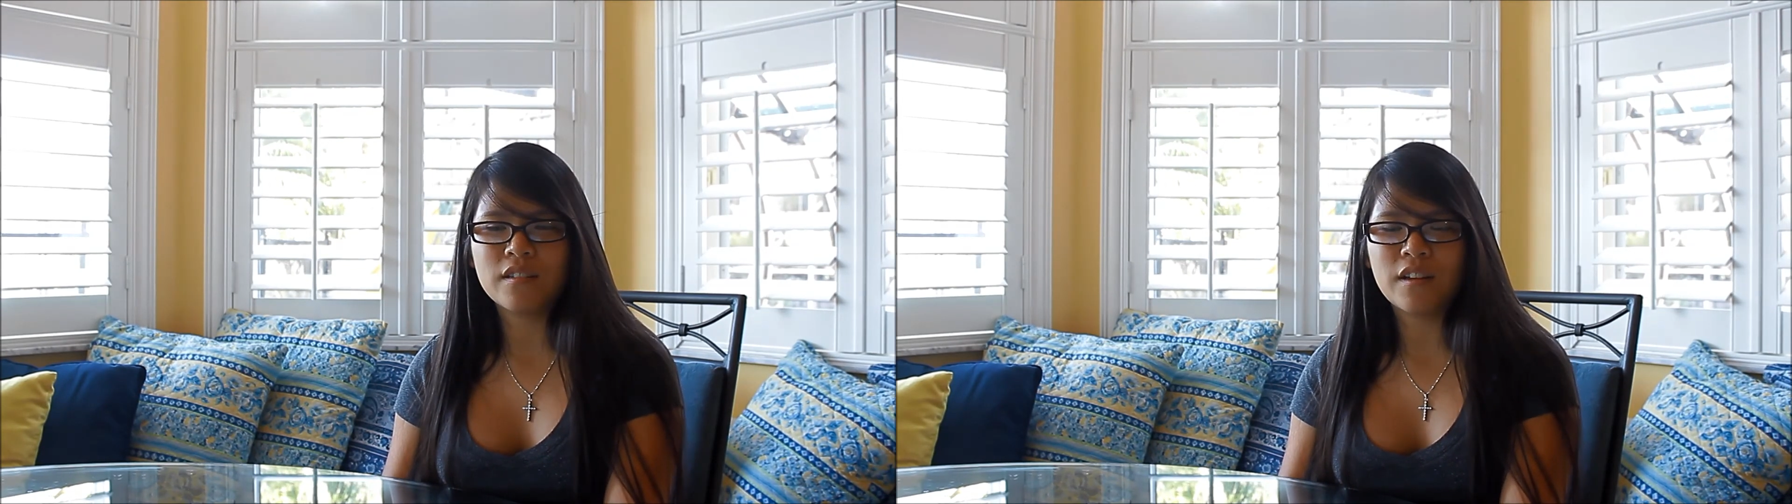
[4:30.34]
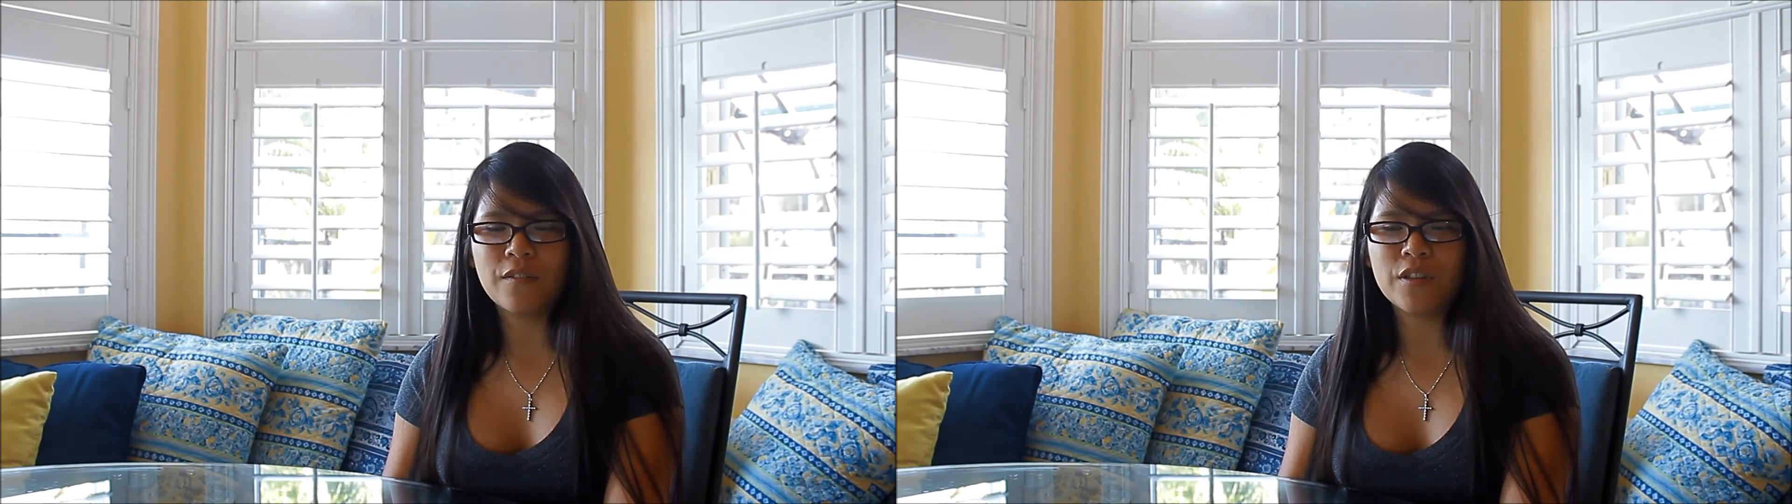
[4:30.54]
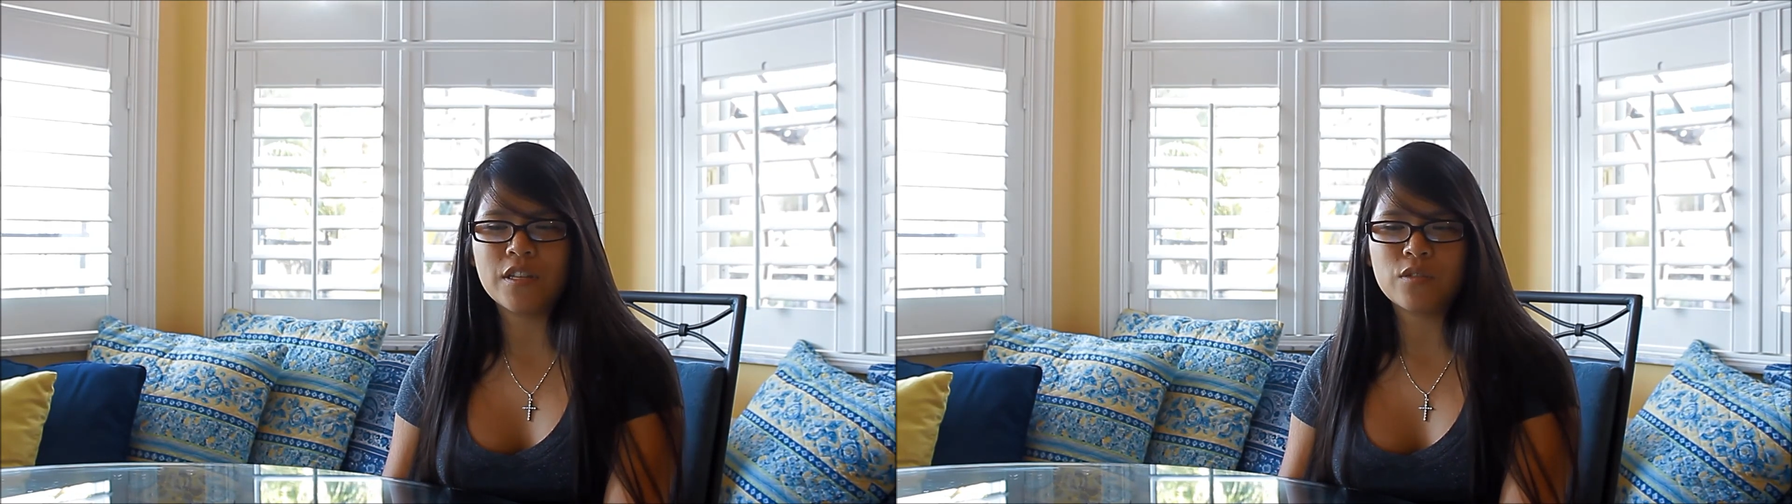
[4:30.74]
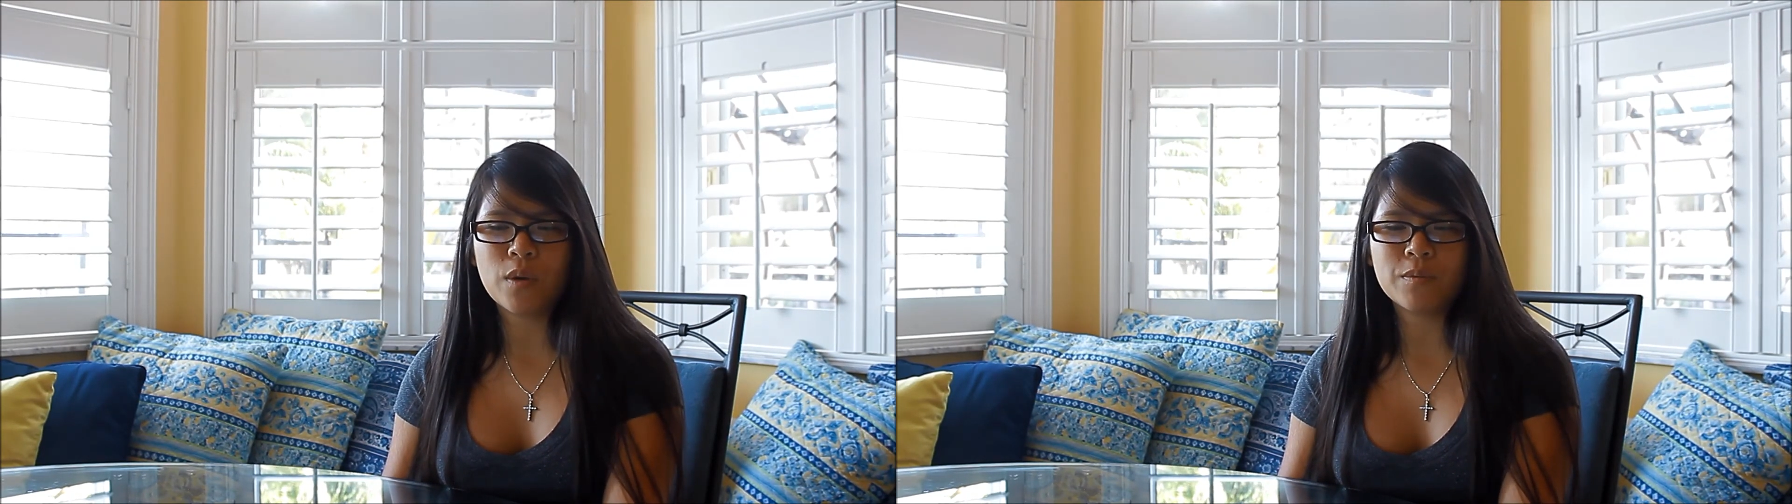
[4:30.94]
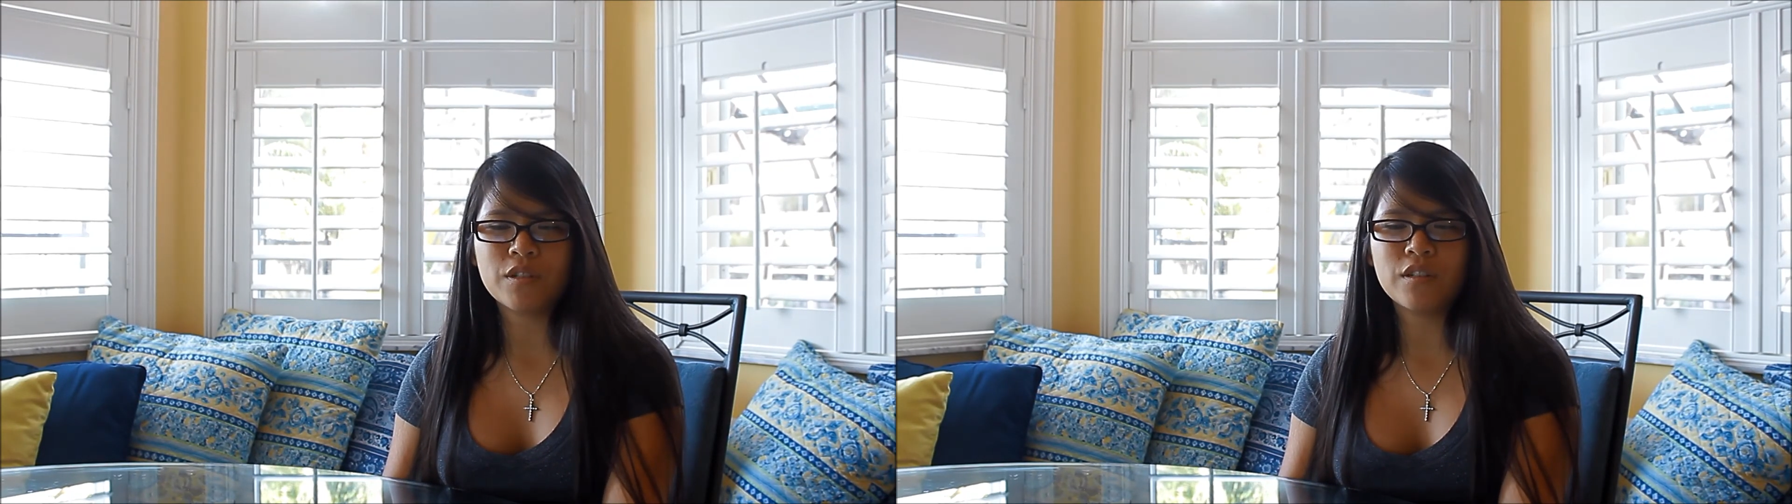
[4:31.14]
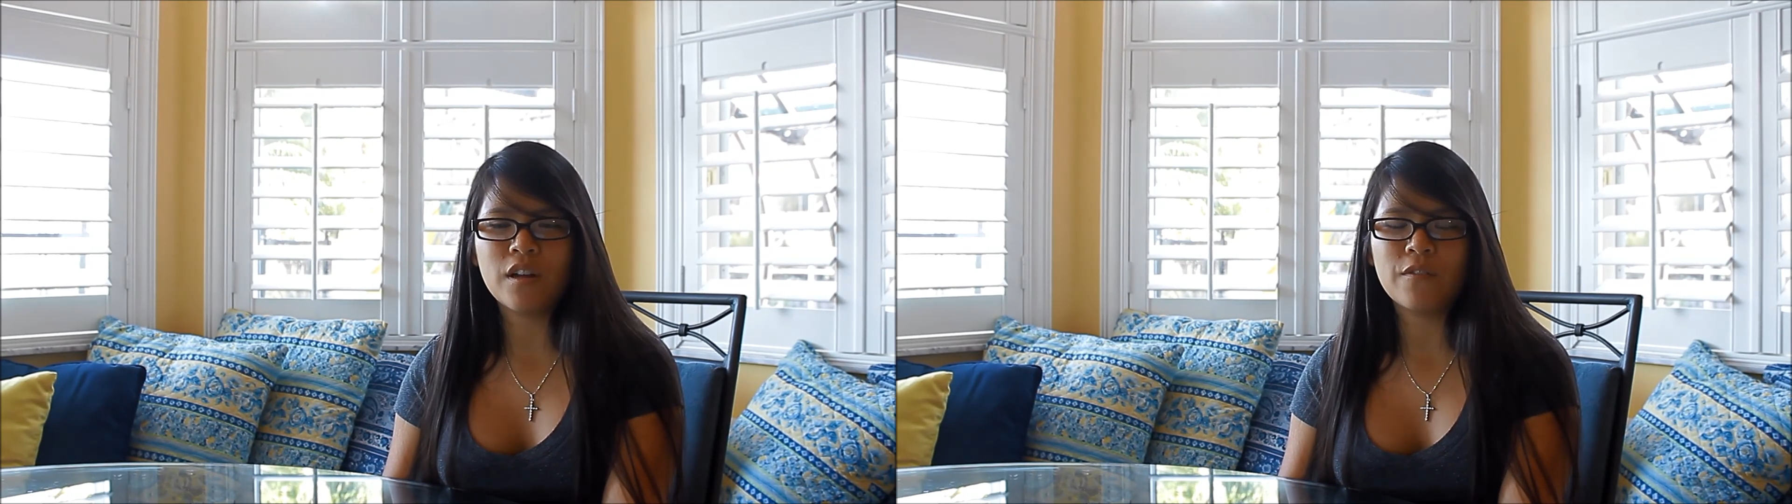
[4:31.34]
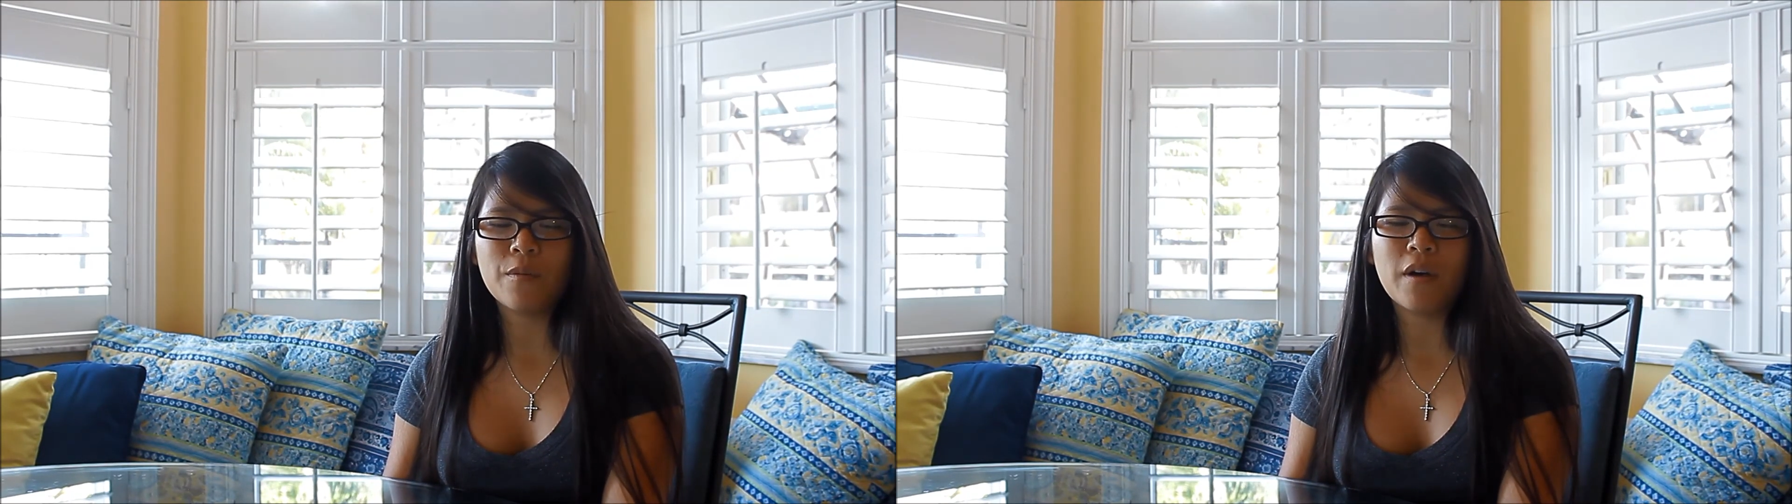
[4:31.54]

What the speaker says: of the disruption of the